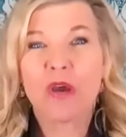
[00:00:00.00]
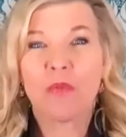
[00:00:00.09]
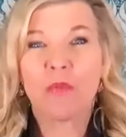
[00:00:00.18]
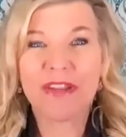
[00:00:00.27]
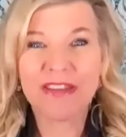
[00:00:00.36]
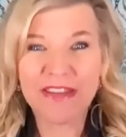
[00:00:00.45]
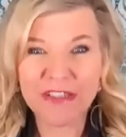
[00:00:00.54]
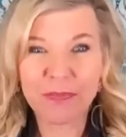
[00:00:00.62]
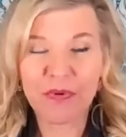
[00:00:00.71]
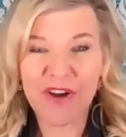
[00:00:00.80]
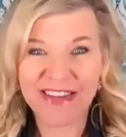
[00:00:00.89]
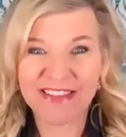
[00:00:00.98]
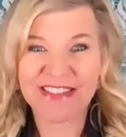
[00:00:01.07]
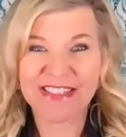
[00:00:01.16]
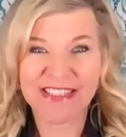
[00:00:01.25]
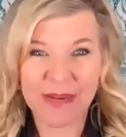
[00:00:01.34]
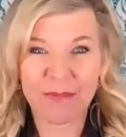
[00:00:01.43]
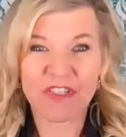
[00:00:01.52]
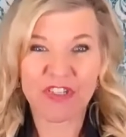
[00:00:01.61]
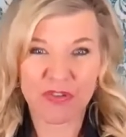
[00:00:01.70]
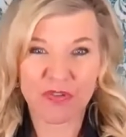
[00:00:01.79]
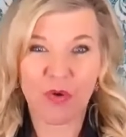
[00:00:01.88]
we need to practice
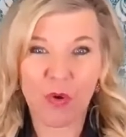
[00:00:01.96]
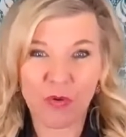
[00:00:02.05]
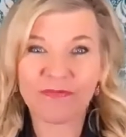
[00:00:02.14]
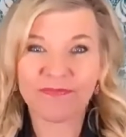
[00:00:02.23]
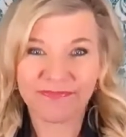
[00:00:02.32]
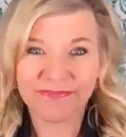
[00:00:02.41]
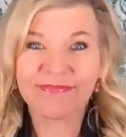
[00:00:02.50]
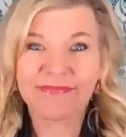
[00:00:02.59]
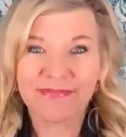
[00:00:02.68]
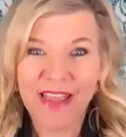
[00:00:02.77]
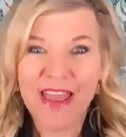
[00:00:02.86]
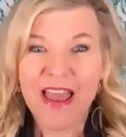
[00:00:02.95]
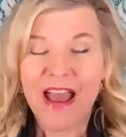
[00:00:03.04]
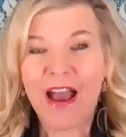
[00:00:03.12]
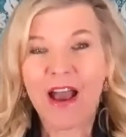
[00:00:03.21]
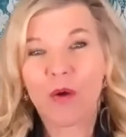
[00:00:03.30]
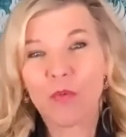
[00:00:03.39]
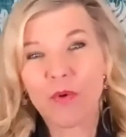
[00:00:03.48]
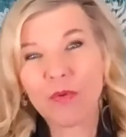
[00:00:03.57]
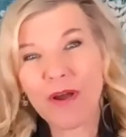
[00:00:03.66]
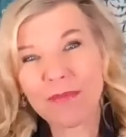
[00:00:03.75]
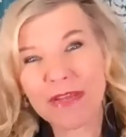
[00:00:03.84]
damage control. What
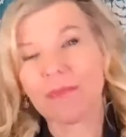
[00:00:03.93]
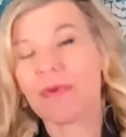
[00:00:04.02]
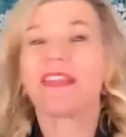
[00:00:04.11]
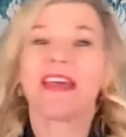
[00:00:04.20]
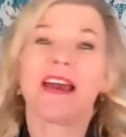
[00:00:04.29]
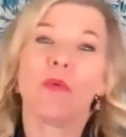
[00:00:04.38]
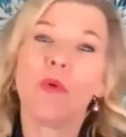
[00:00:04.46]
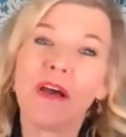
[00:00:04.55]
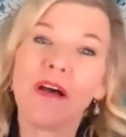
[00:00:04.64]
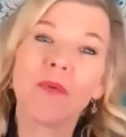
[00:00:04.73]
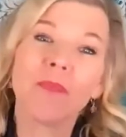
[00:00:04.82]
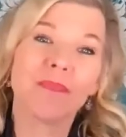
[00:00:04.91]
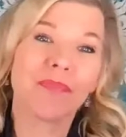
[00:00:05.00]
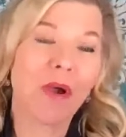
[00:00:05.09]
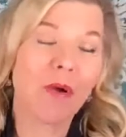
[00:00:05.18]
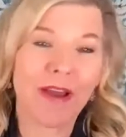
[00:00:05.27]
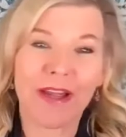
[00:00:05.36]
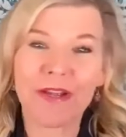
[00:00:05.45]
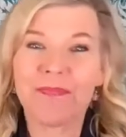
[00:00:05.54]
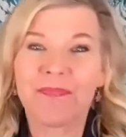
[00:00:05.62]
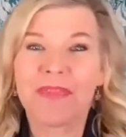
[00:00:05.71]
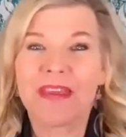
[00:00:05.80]
do I mean by that? Well, okay,
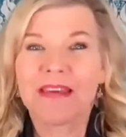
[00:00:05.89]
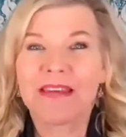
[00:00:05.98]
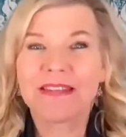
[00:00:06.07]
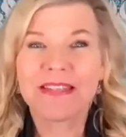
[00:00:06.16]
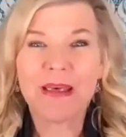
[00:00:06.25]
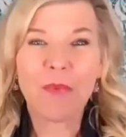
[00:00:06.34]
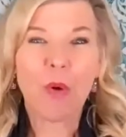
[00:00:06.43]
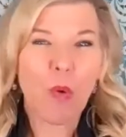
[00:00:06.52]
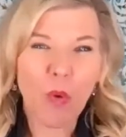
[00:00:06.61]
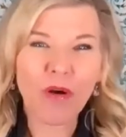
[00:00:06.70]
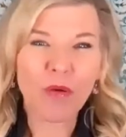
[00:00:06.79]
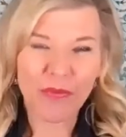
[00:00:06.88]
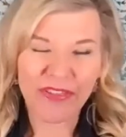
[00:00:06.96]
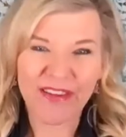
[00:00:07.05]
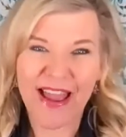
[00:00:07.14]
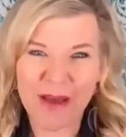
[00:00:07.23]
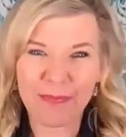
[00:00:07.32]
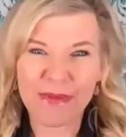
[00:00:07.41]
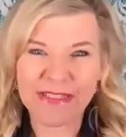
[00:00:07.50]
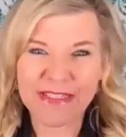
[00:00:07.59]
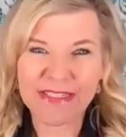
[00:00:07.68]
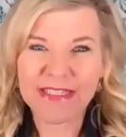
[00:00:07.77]
some horrible thing
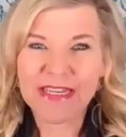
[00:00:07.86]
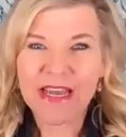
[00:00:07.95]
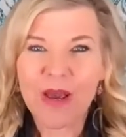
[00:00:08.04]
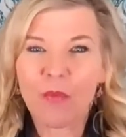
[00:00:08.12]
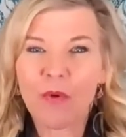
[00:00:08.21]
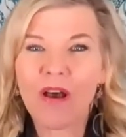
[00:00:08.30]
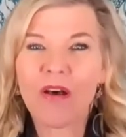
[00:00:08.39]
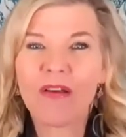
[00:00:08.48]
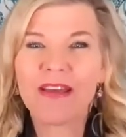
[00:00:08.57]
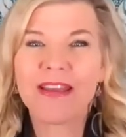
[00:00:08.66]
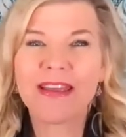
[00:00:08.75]
happens. Well,